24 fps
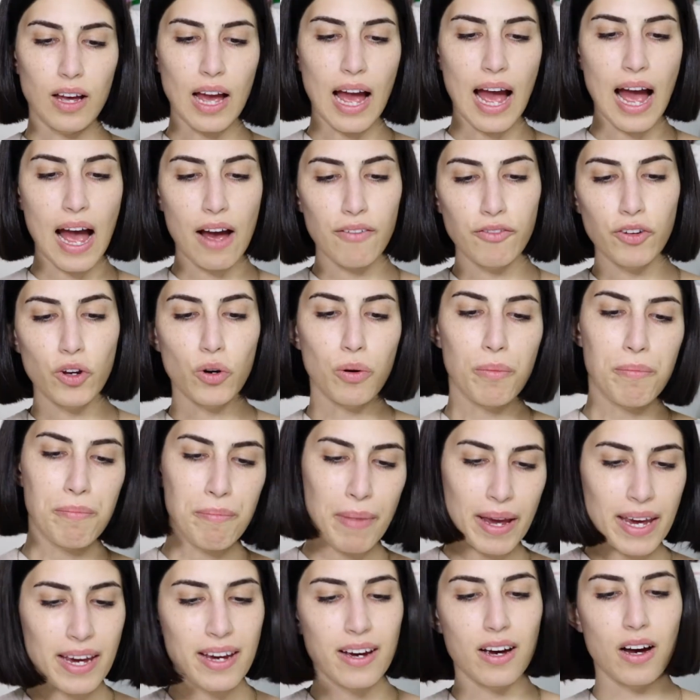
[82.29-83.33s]
have your
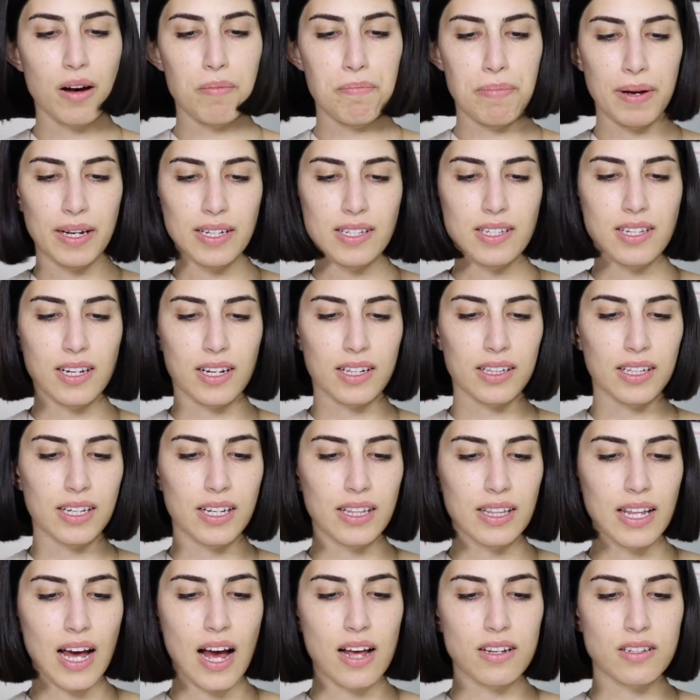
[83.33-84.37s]
makeup basically
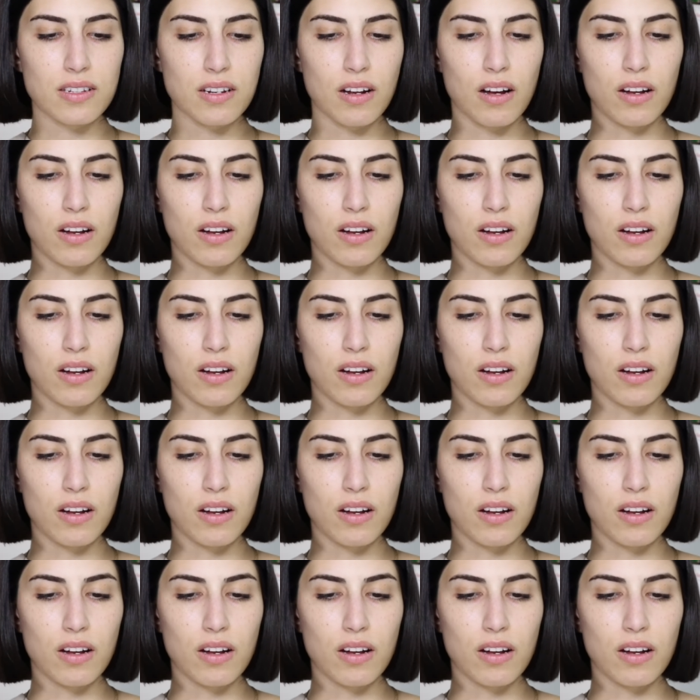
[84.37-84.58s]
last